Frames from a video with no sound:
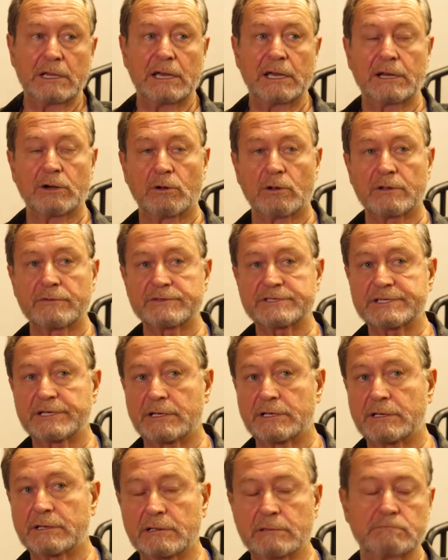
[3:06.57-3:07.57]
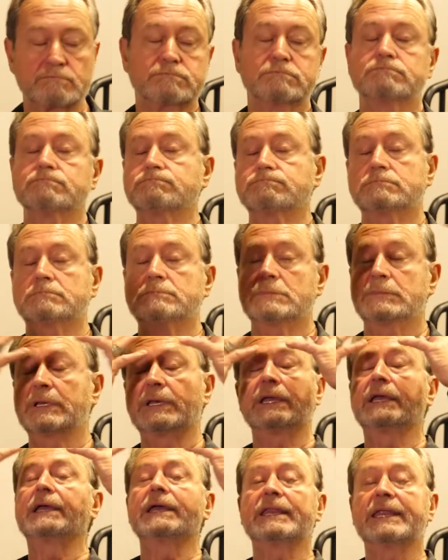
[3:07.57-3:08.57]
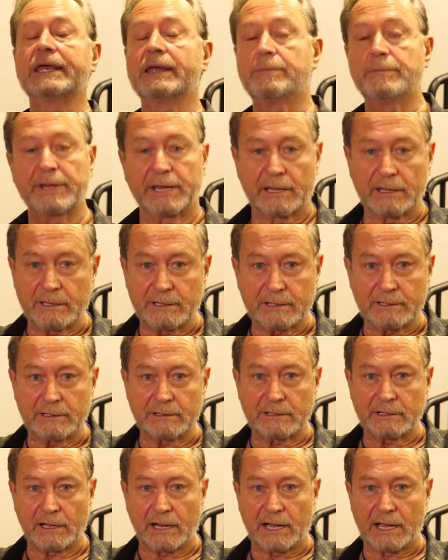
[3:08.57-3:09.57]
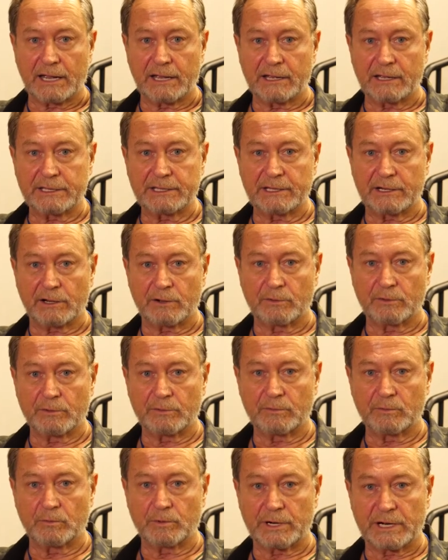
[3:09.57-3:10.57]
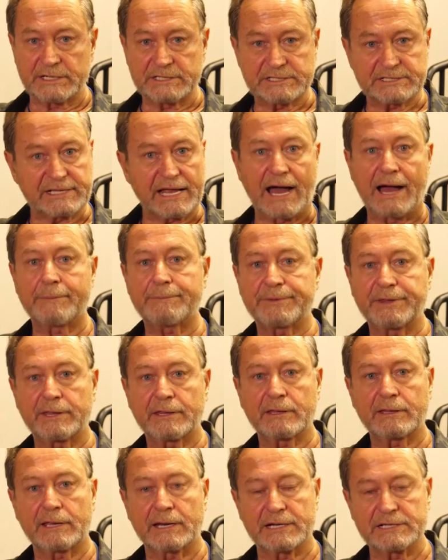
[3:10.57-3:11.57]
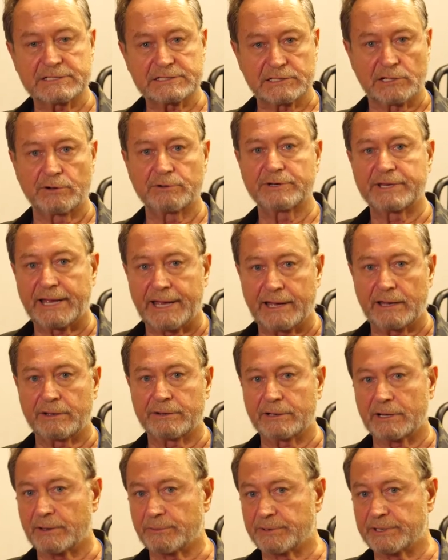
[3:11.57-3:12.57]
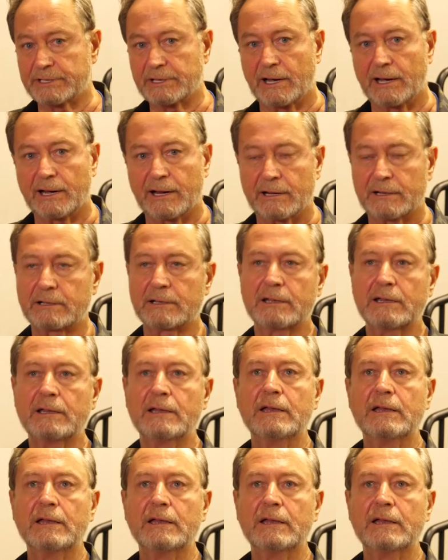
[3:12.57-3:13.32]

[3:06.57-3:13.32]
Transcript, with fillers: And all of a sudden, it hit me. I, you know, when I stopped and I slowed down, I retired,